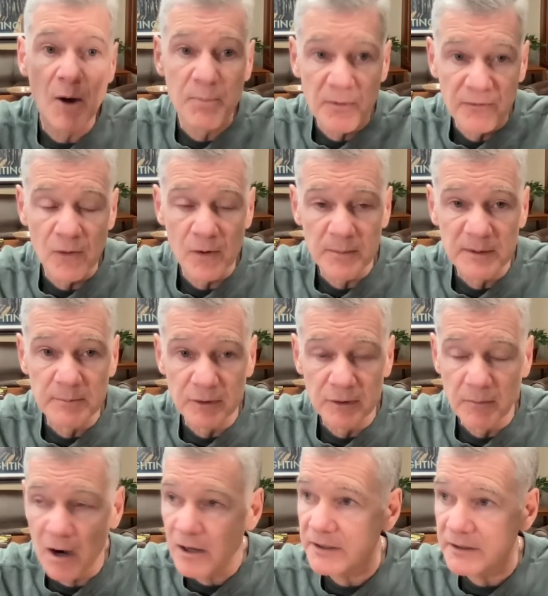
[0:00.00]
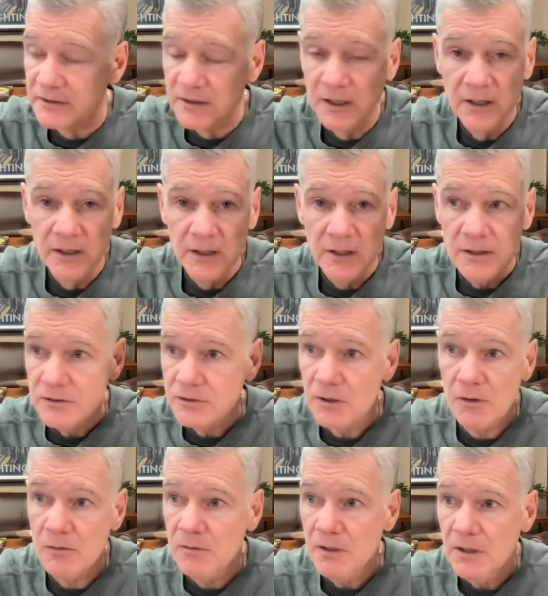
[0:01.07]
outperform in bull markets.
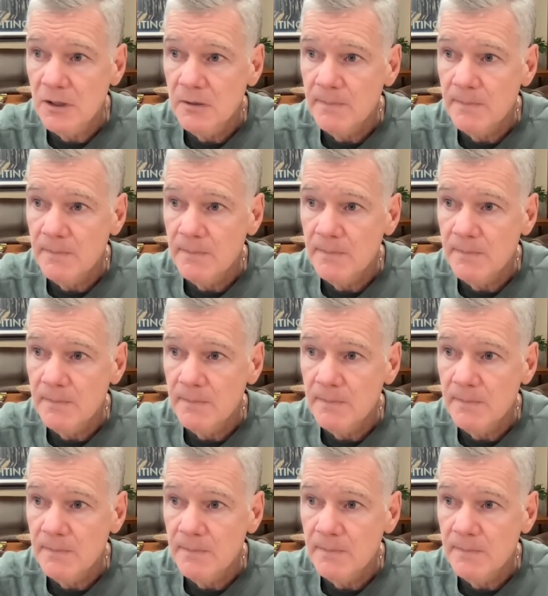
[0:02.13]
So